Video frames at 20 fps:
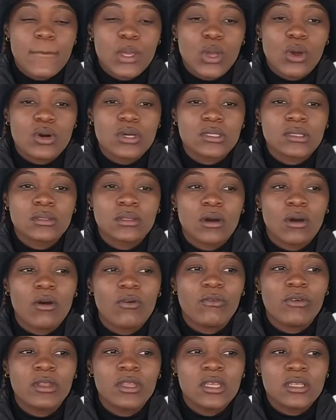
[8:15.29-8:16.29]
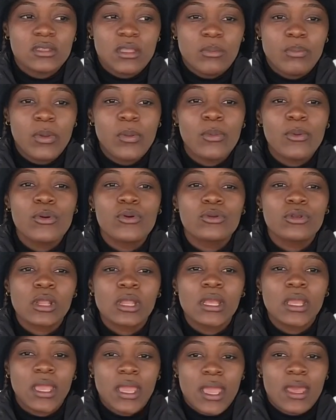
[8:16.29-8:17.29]
because in the orphanage, the people
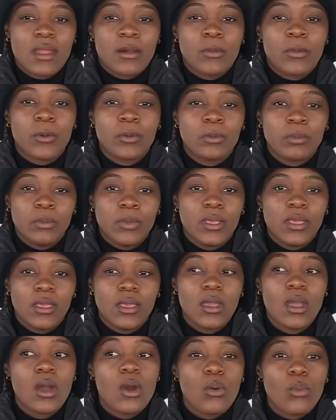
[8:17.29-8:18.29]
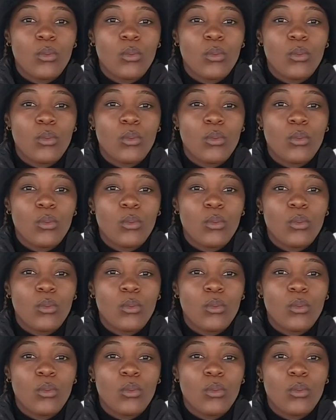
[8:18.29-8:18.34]
who really cared about me